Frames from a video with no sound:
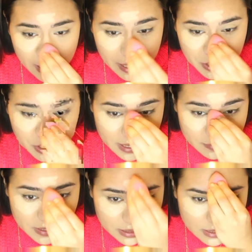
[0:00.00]
it just
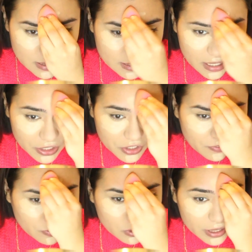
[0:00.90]
gives such
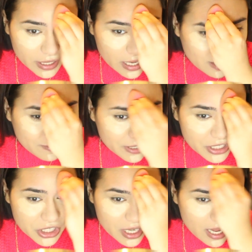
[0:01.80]
fuller
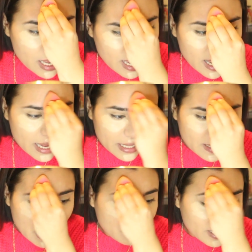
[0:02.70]
coverage.
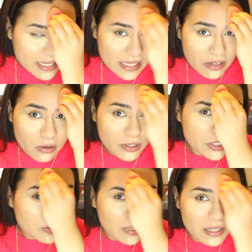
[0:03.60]
And that Ready Set
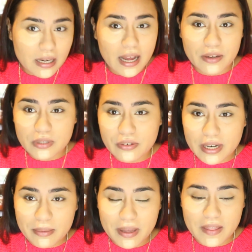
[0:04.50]
Gorgeous one, I only
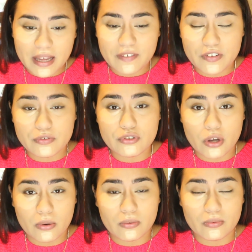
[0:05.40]
recommend that if you
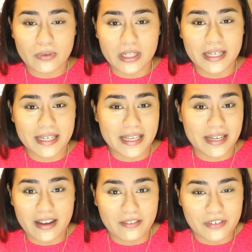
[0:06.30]
don't really
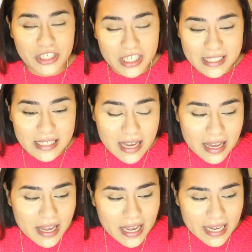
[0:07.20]
need coverage, because
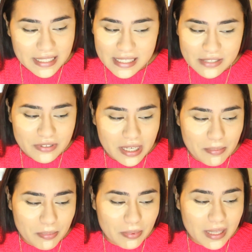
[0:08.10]
it doesn't
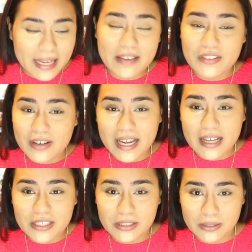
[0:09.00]
really, like, even though I
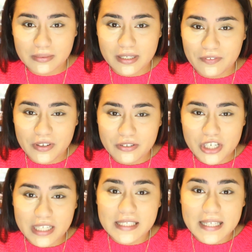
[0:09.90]
got a few
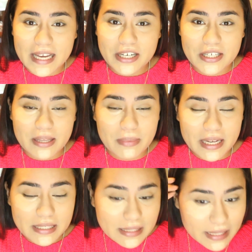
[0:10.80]
shades lighter than
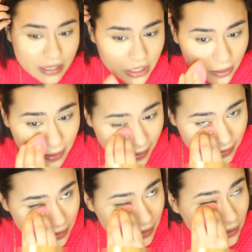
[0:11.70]
my skin tone,
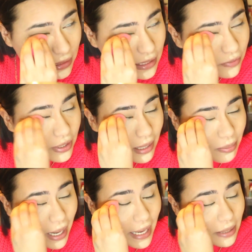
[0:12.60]
it still doesn't really
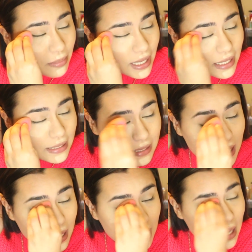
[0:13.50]
brighten because
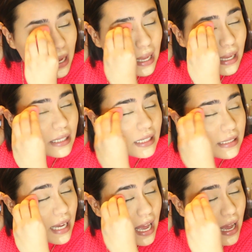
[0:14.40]
it
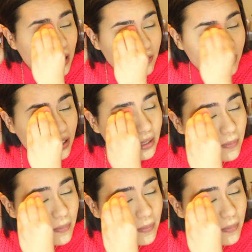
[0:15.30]
doesn't have